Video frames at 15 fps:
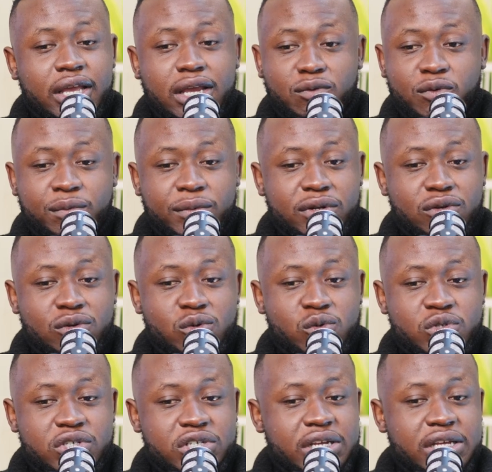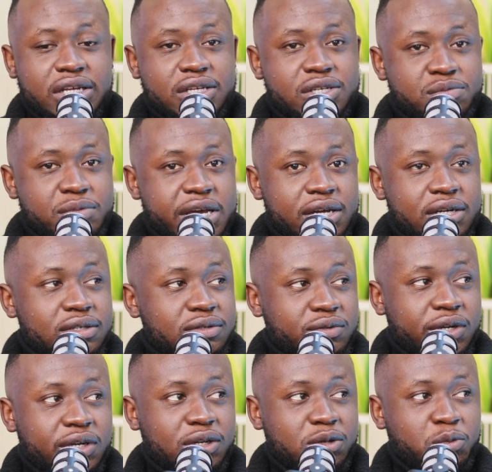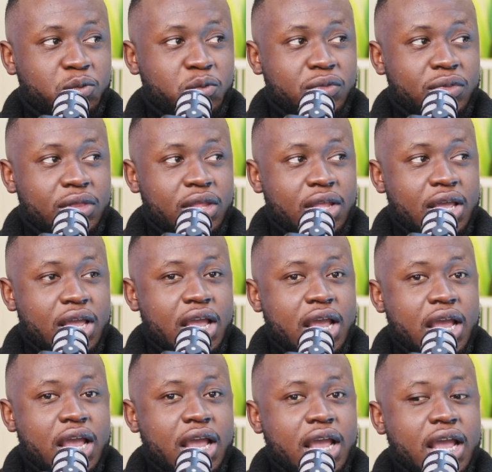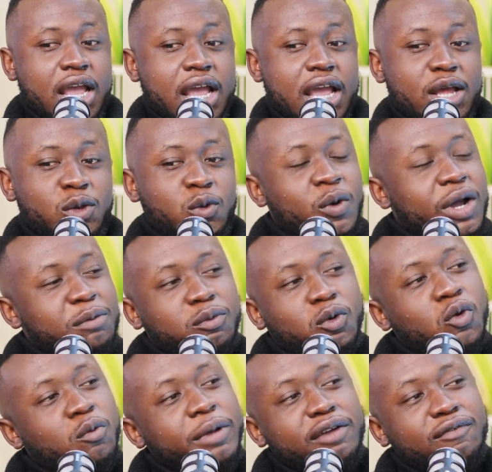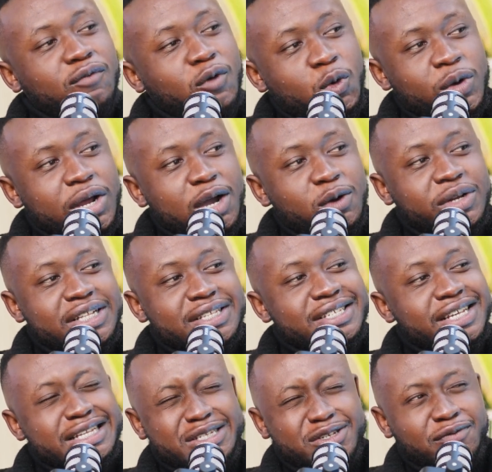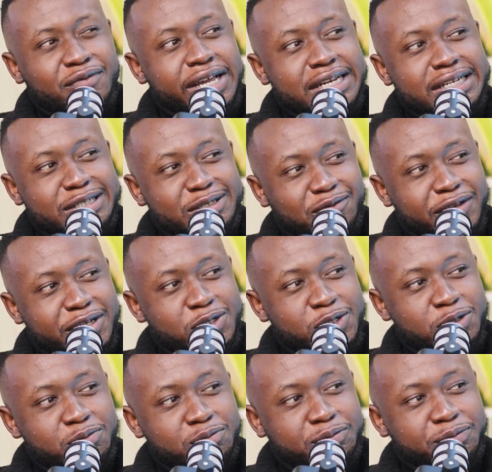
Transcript: Everybody knows cheating is bad, right? Do I pull my phone out and say it's divine intervention?